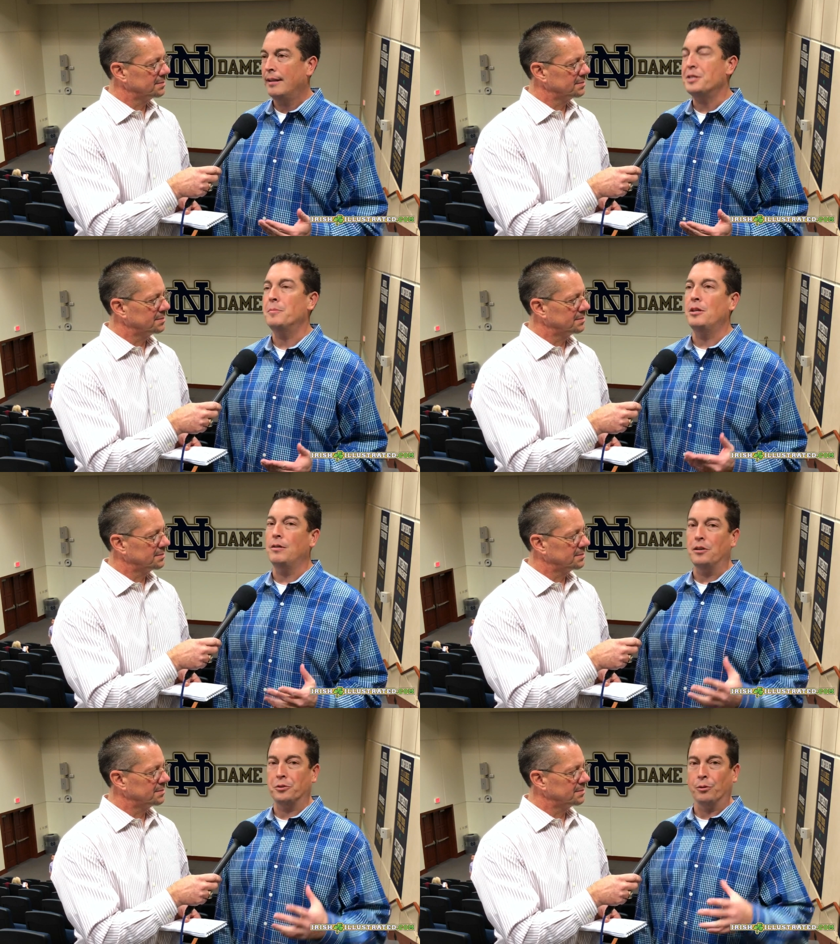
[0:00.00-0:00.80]
Speaker 1: Doesn't mean you
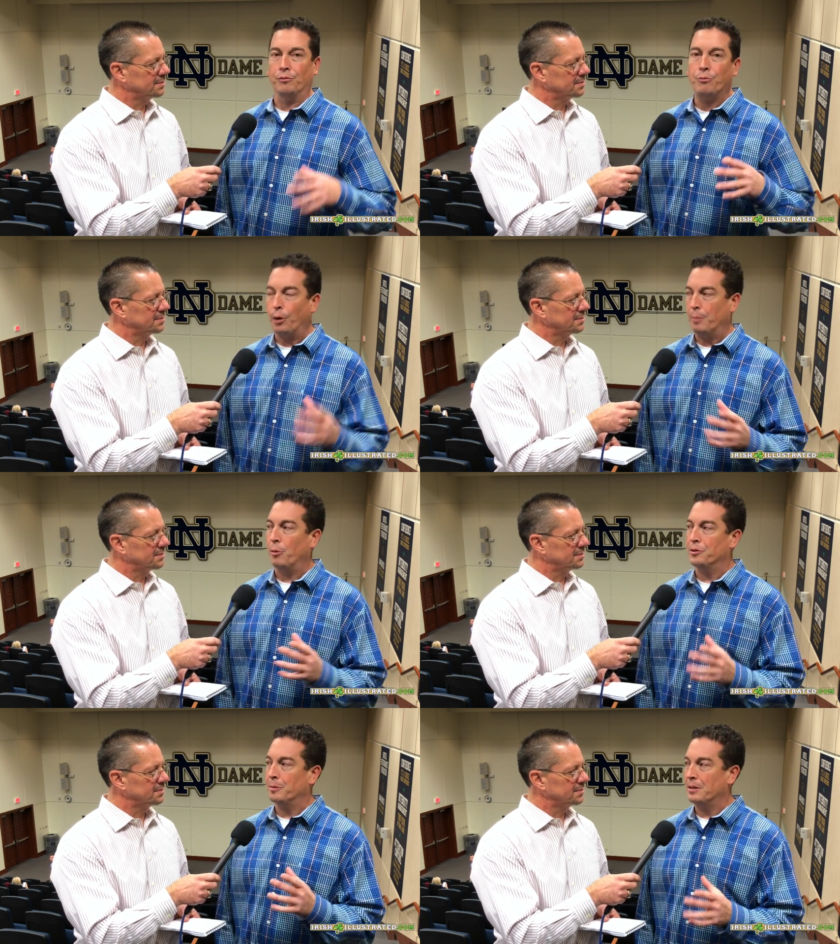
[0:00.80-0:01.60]
need to score 40
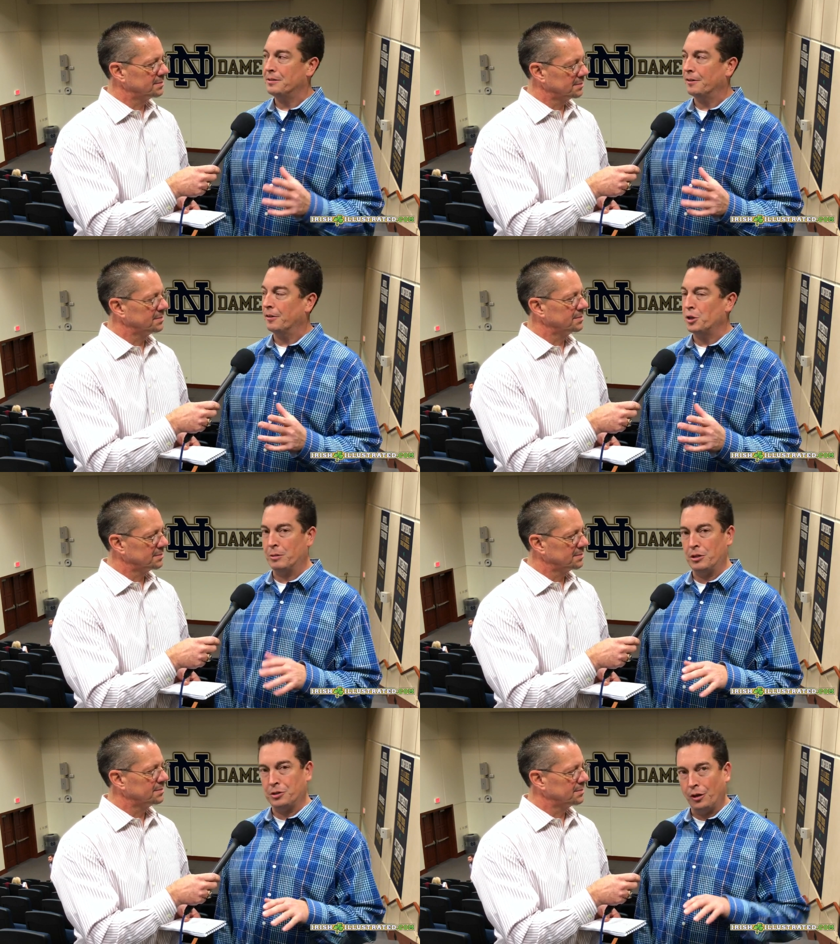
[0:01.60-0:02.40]
points to beat Syracuse,
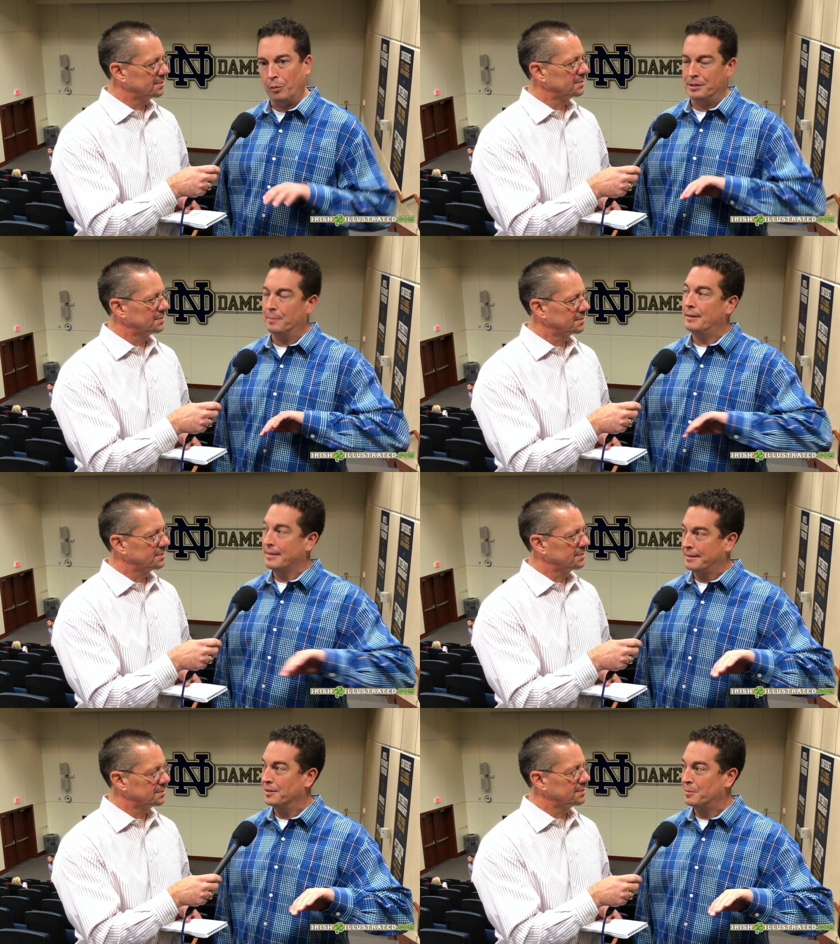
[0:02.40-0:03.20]
but you certainly want some
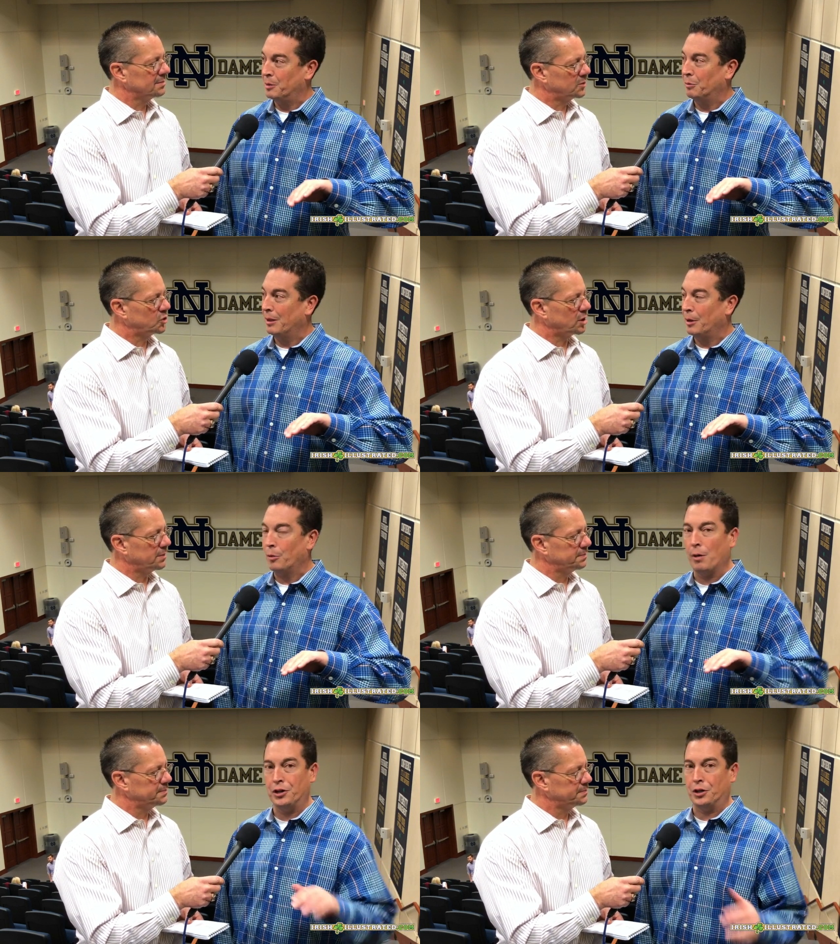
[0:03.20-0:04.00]
distance between sure. them. You
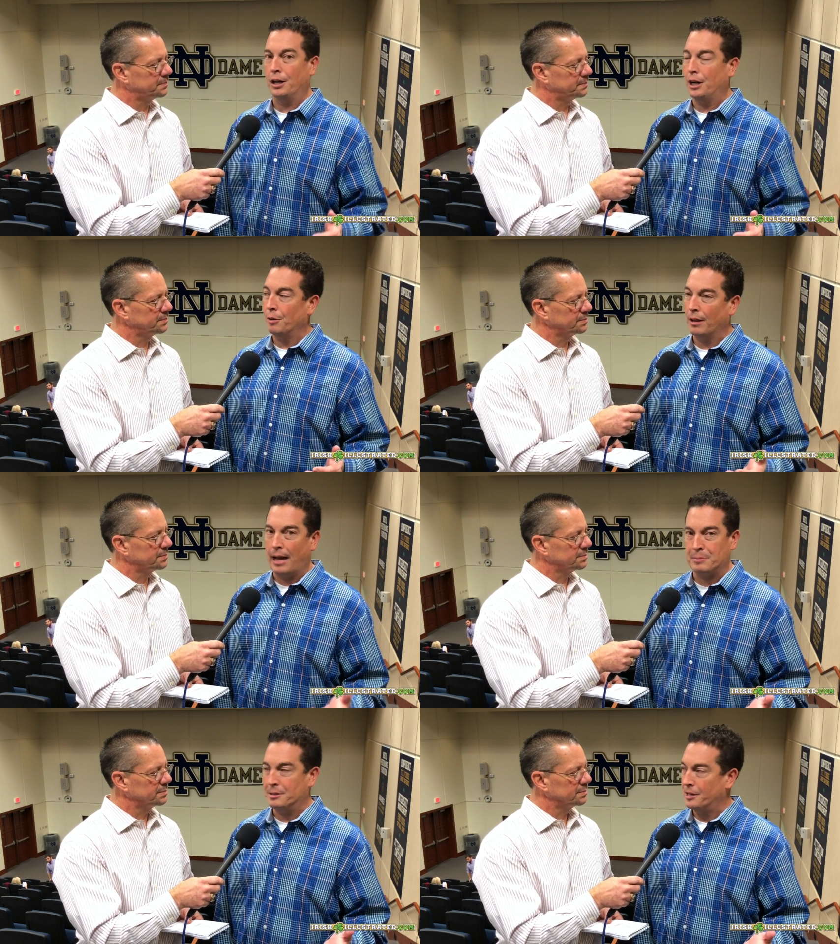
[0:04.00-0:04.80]
don't want to turn it into a
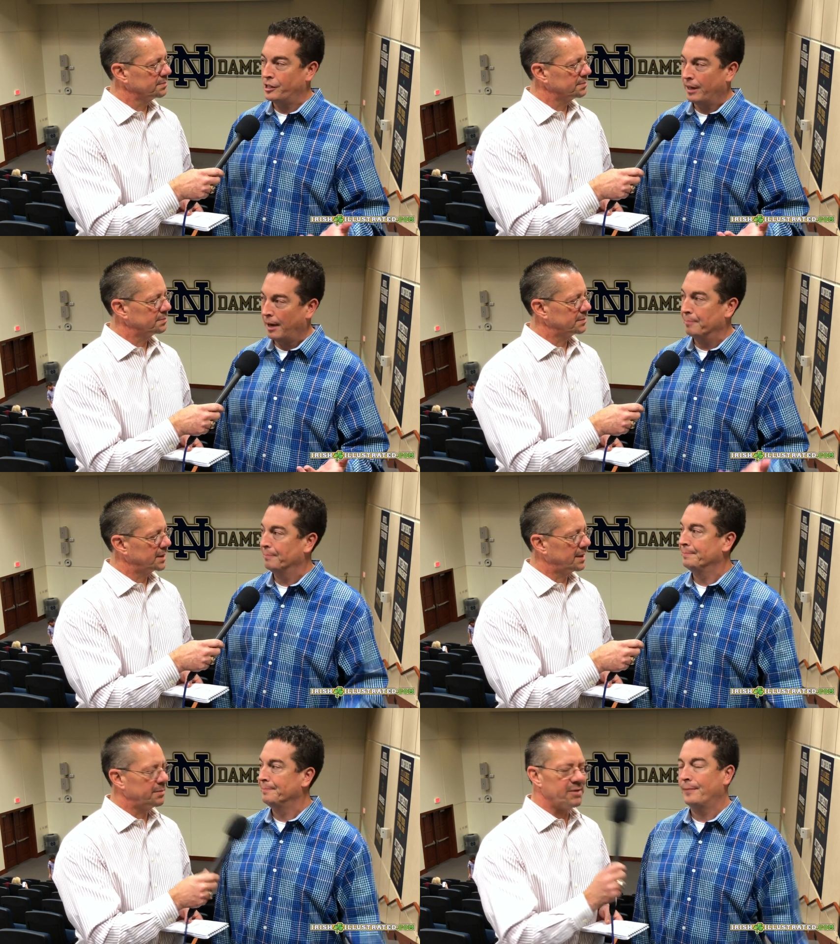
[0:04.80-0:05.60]
last possession game.
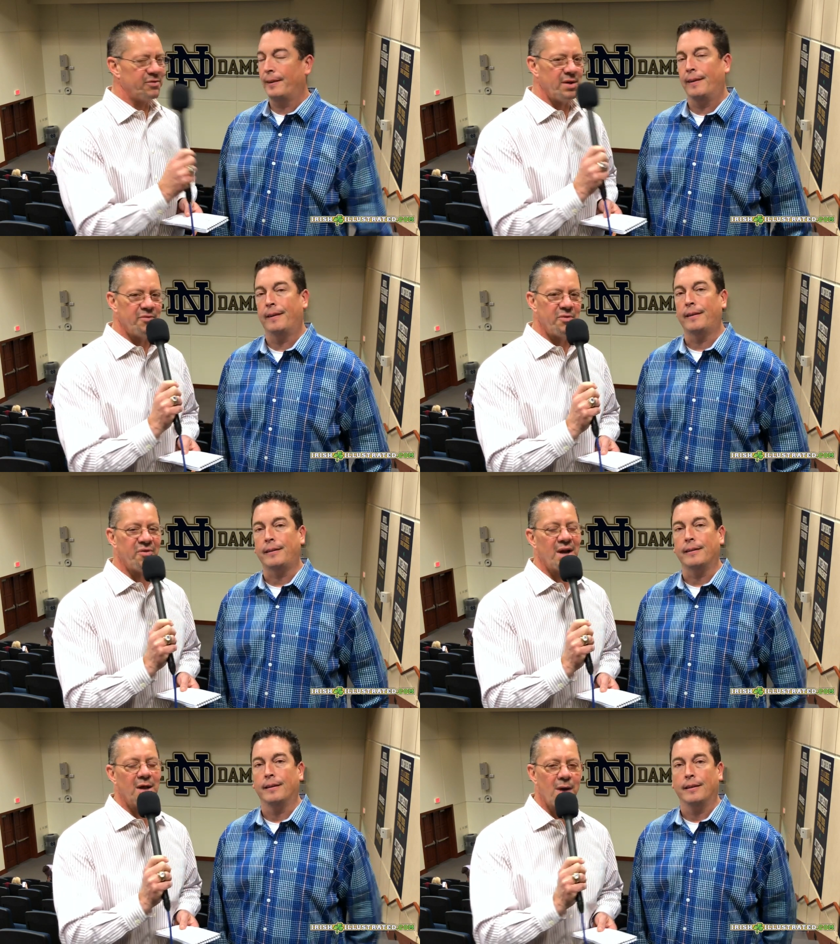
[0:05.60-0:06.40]
Yeah.
Speaker 2: If you, if you
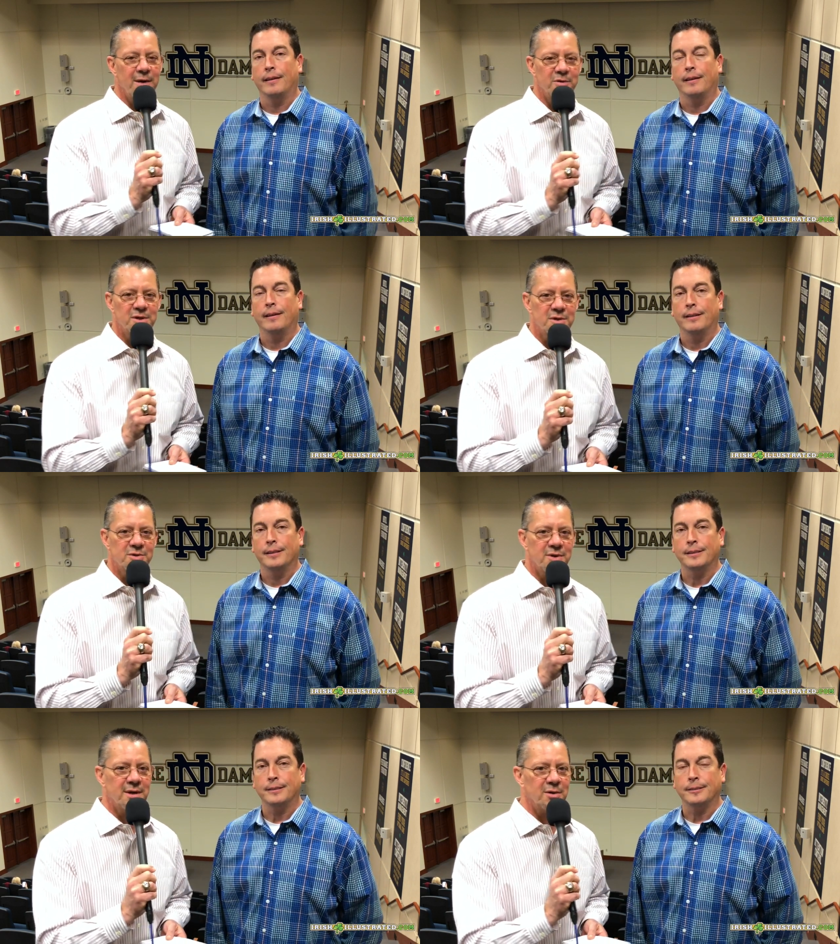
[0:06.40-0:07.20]
follow Irish
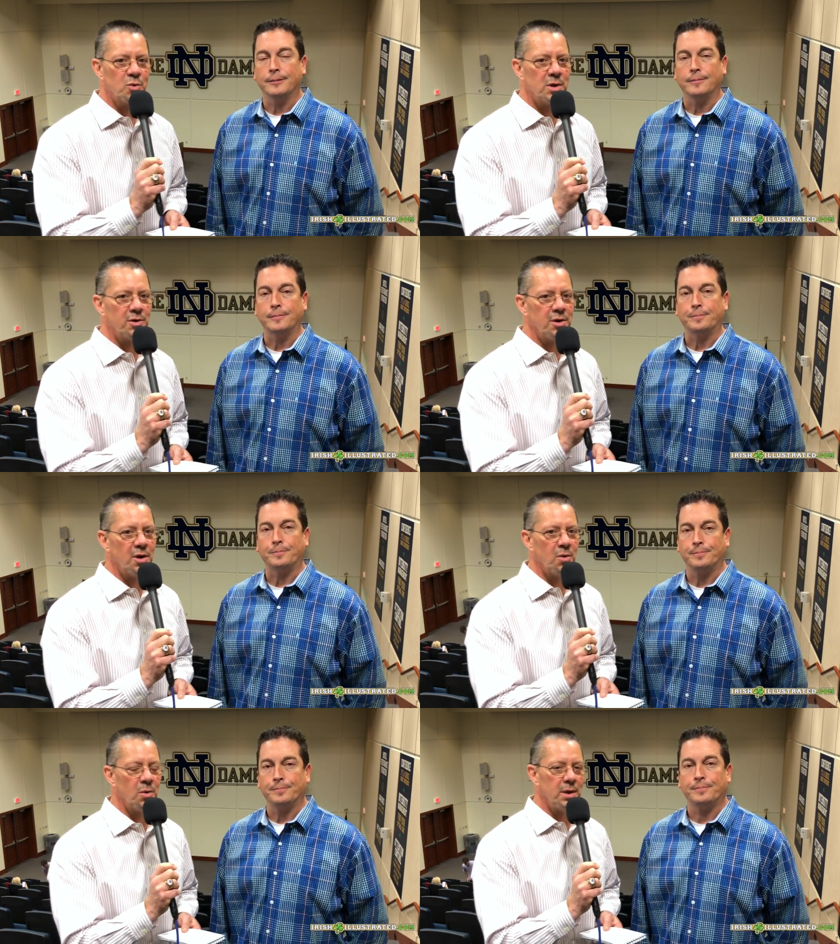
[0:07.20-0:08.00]
Illustrated on Twitter, you
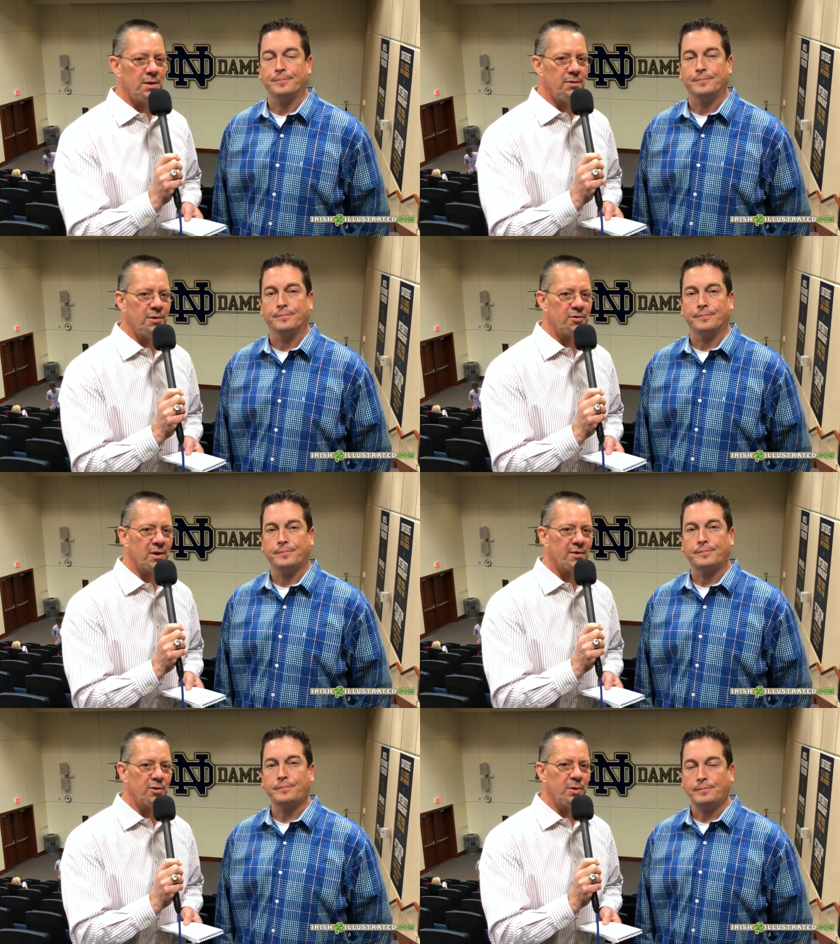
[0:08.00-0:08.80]
know you, you
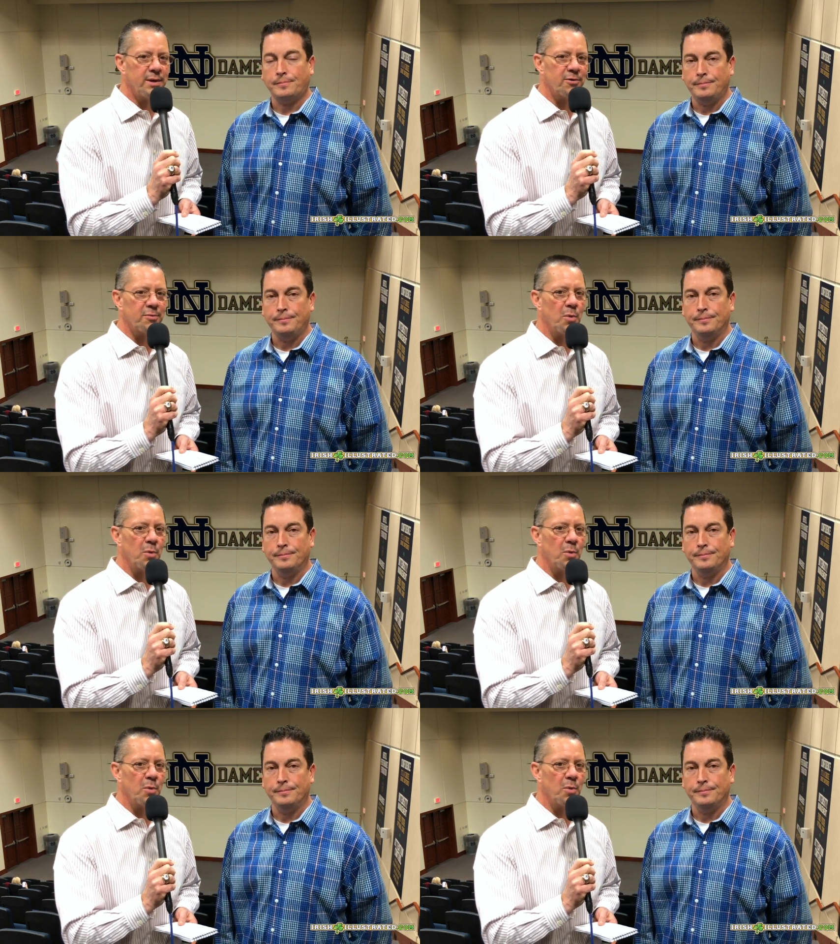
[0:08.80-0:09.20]
saw the tweet this